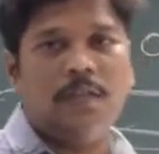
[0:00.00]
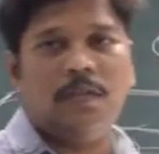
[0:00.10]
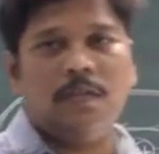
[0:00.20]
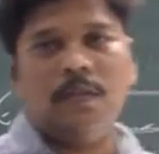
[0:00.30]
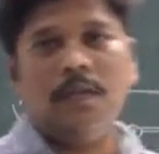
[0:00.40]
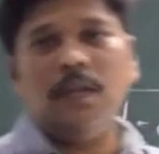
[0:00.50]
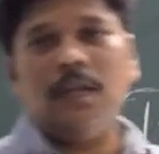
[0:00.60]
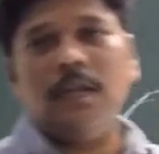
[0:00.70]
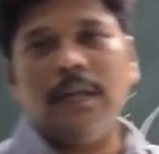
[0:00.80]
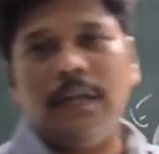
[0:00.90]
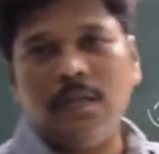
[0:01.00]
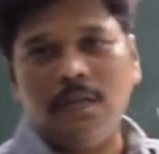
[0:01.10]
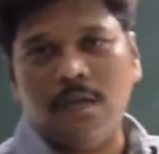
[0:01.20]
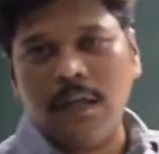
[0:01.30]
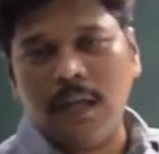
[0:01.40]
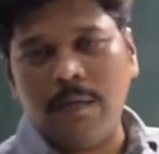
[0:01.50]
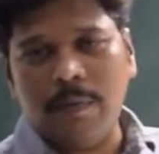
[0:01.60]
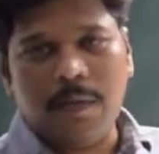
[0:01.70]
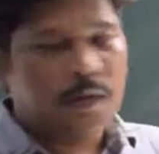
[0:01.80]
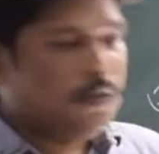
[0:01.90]
So it can be
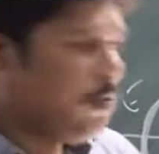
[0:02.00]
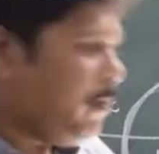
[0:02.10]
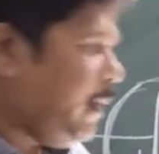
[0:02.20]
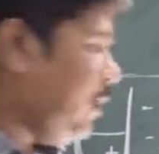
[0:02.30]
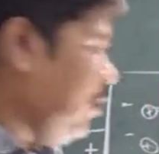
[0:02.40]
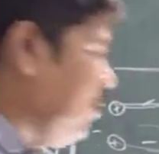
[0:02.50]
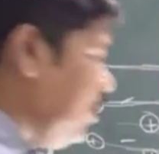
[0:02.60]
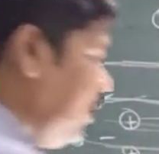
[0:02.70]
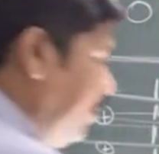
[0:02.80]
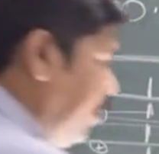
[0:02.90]
produced by only